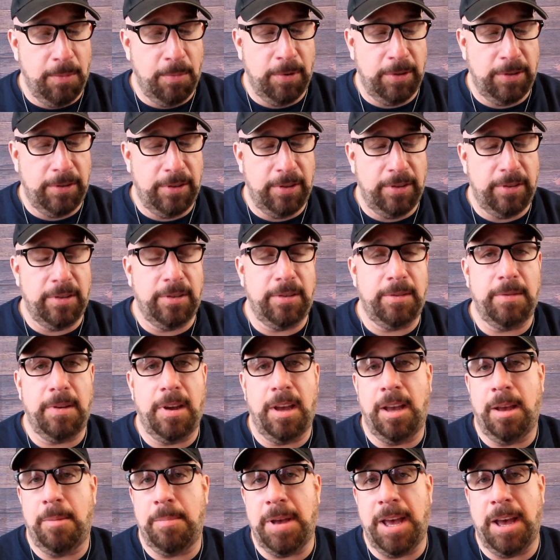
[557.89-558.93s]
which is
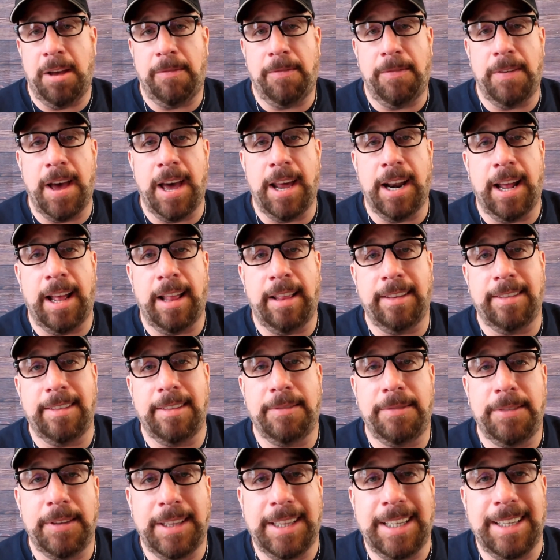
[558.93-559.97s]
about
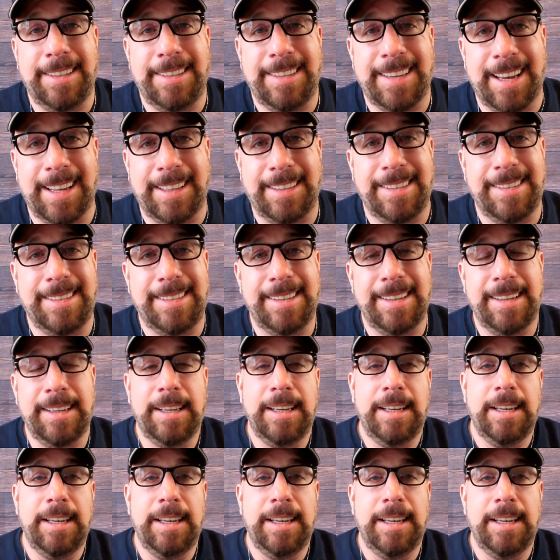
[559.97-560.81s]
$5.50.